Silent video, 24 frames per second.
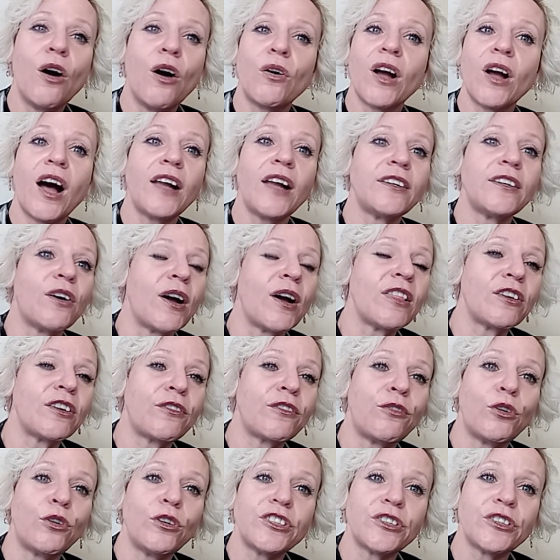God, no. I look
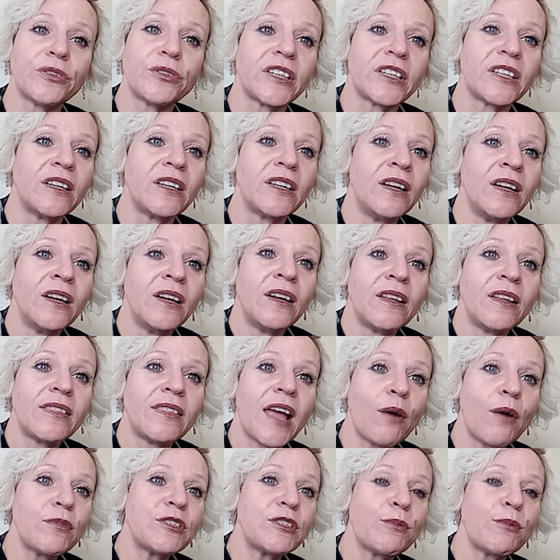forward to it.
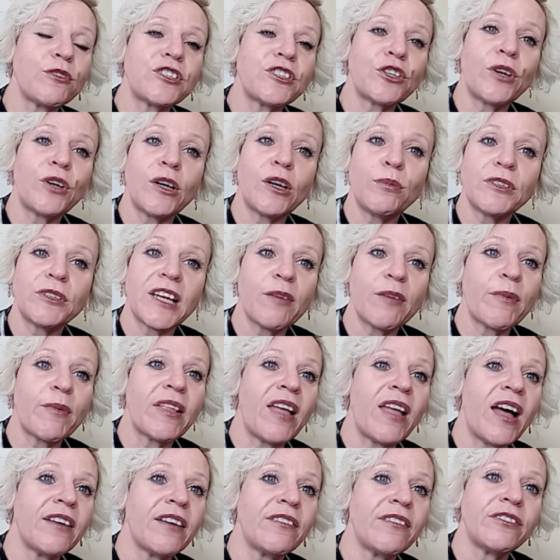That was the most incredible day of my
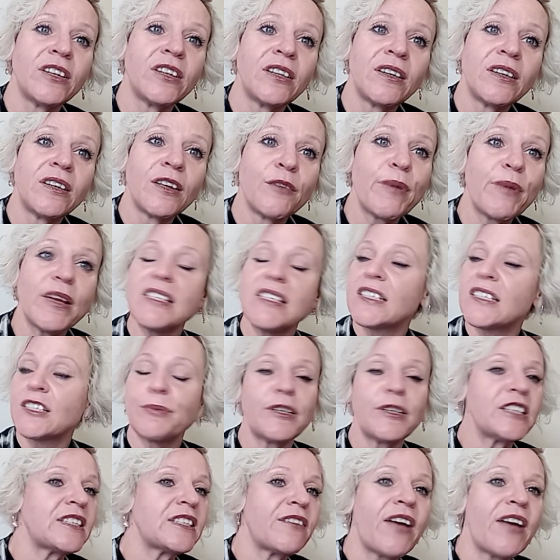life. Best
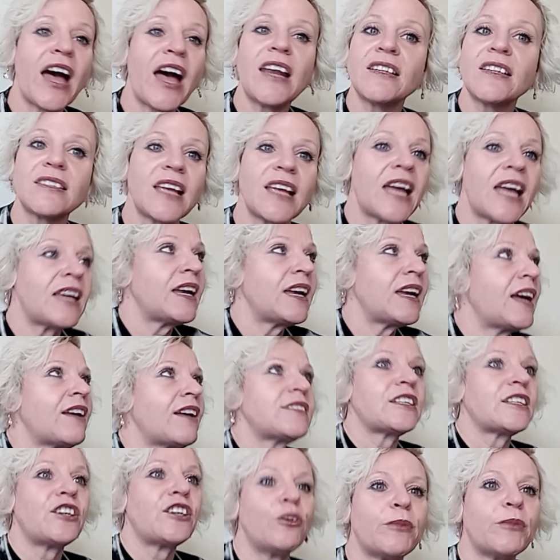experience I've had as
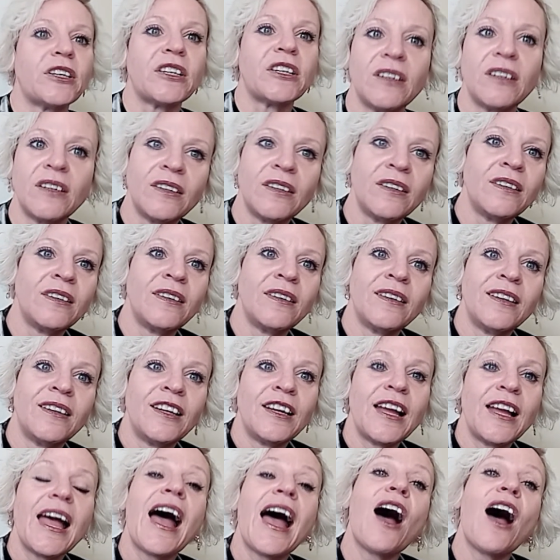a human.
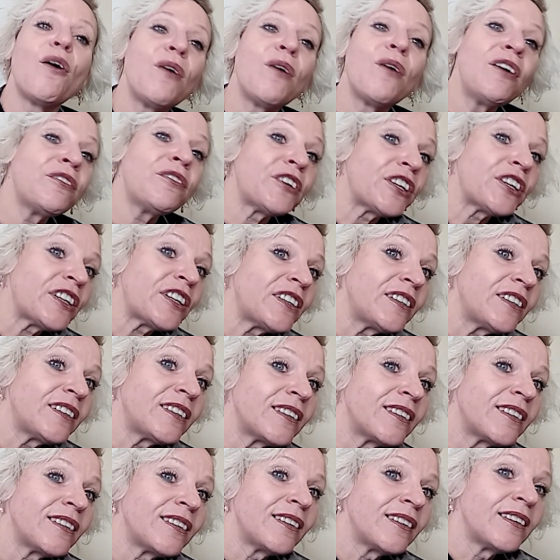However,
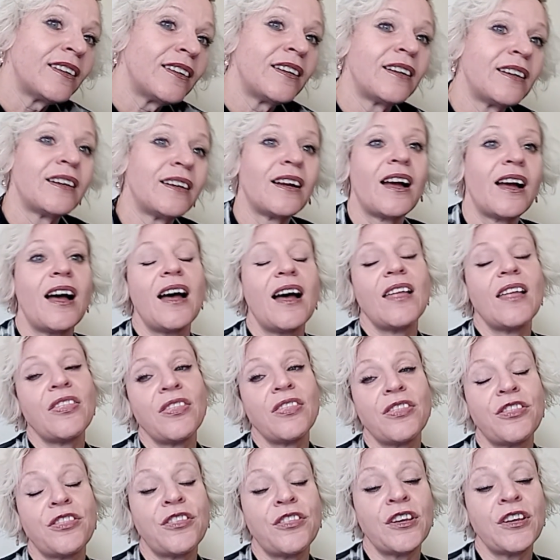
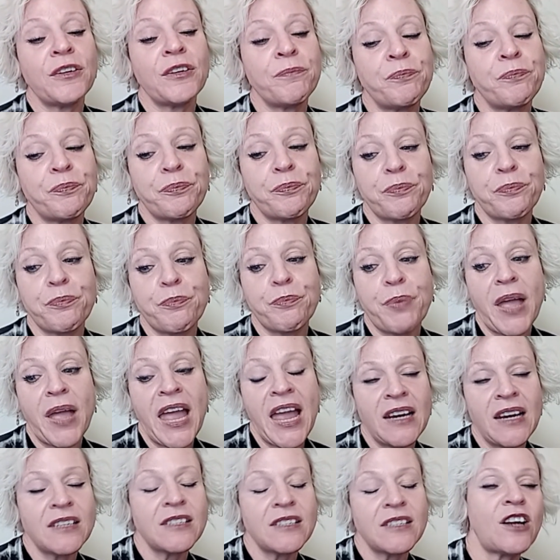the
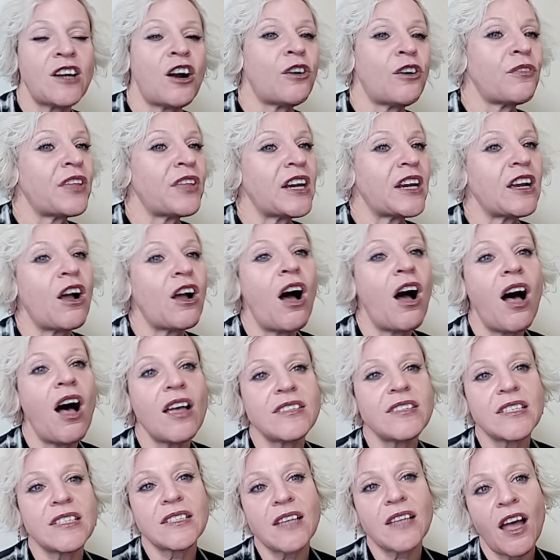pain and sorrow that it
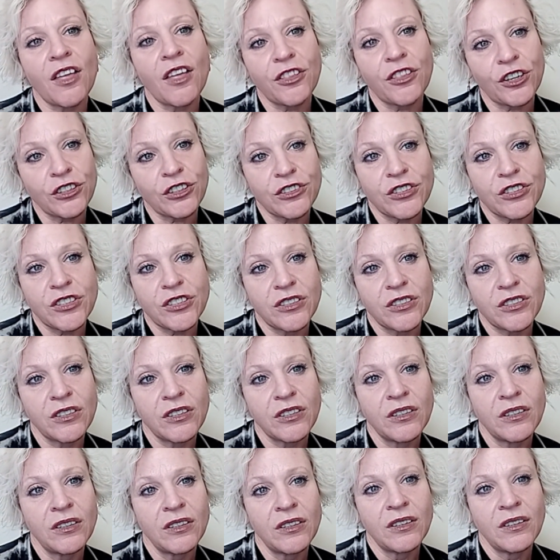causes others,
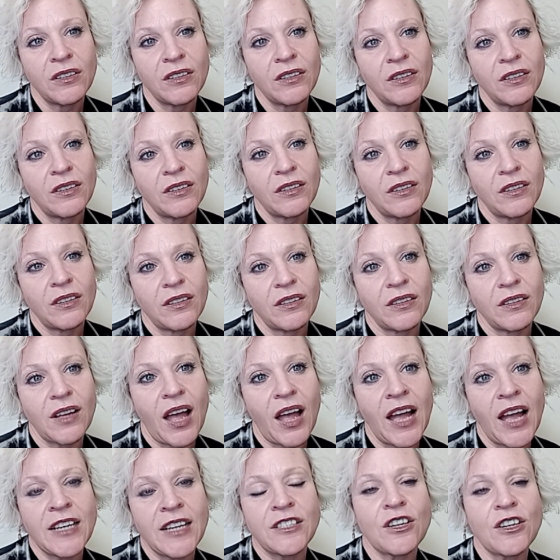
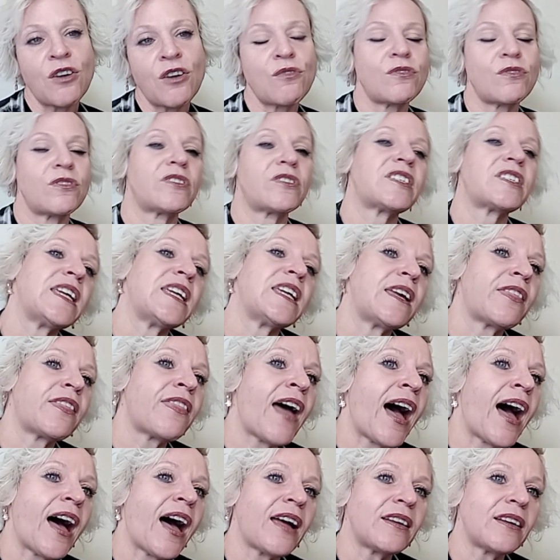I don't seek
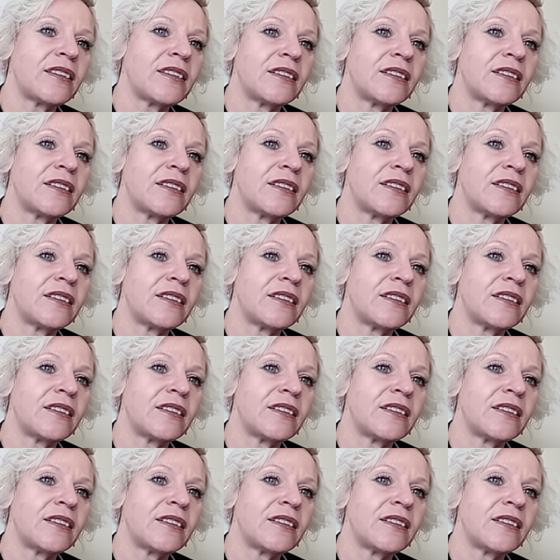that.